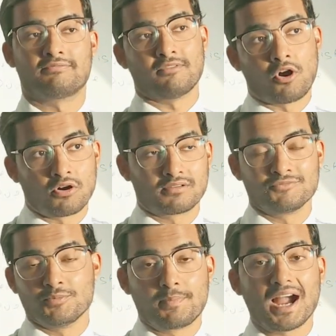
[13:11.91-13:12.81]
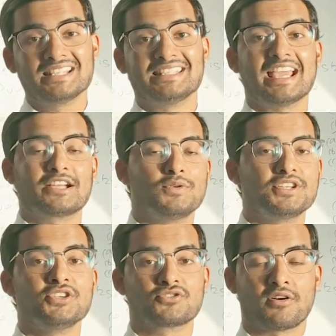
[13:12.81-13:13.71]
or you buy the
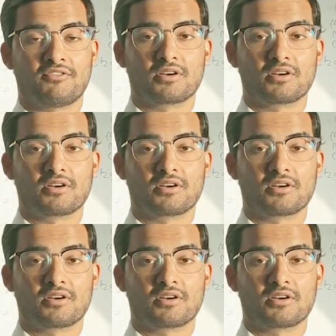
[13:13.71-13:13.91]
equities of a